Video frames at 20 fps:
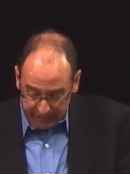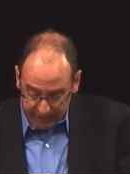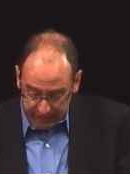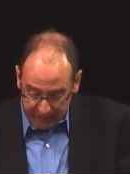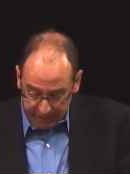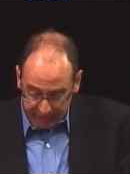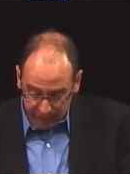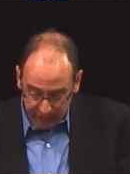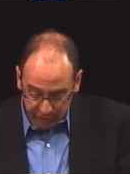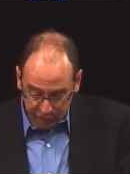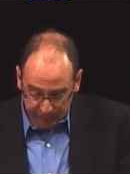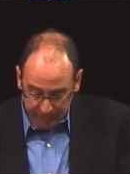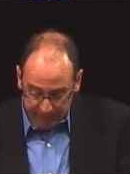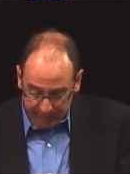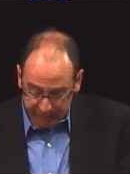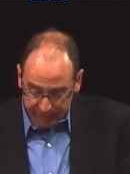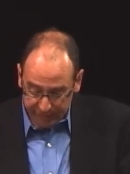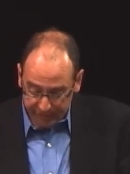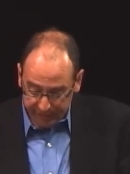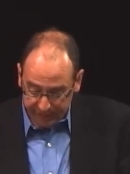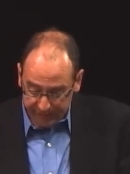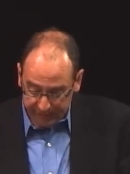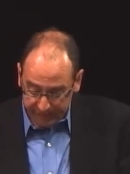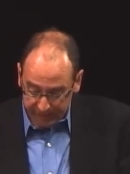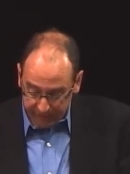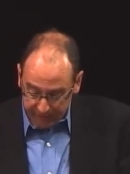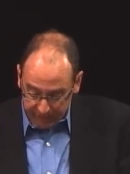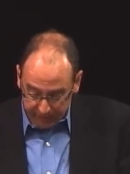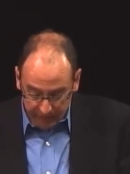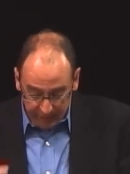uh, co-sponsoring
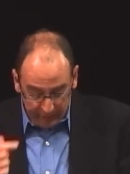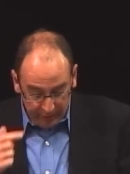a